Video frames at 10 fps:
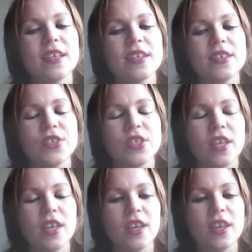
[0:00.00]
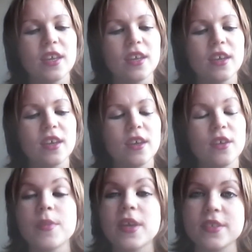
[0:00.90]
She
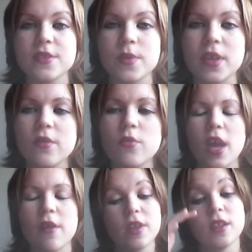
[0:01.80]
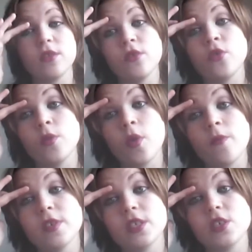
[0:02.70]
had messaged me. We have a little group
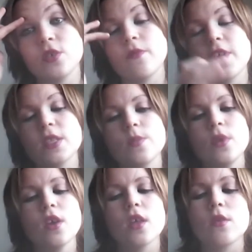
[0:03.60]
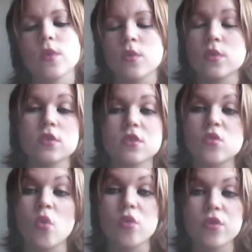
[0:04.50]
conversation on Facebook that we always just
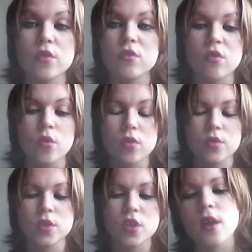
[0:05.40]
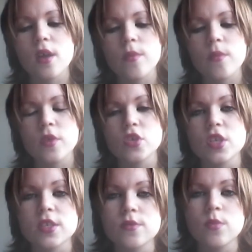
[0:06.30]
talk to each other, which
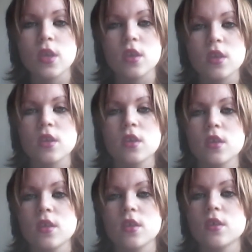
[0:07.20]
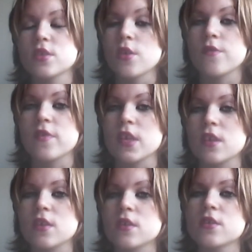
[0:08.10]
is me,
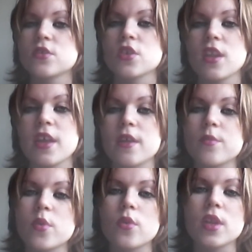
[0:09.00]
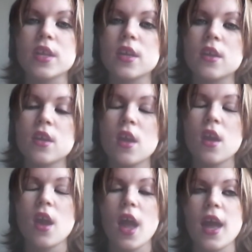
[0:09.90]
Sophie, Charlene, Pauline,
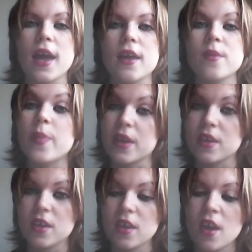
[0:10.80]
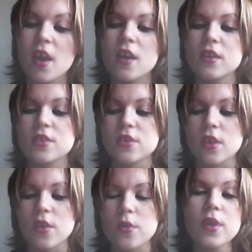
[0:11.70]
and Becky.
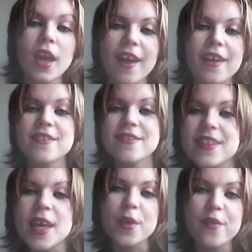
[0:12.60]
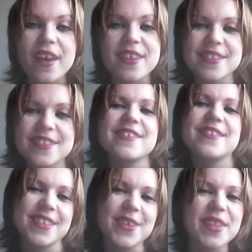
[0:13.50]
So yeah, they're my friends.
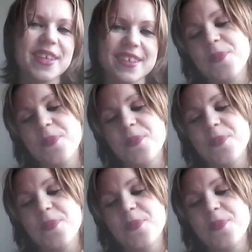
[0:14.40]
Deal with it.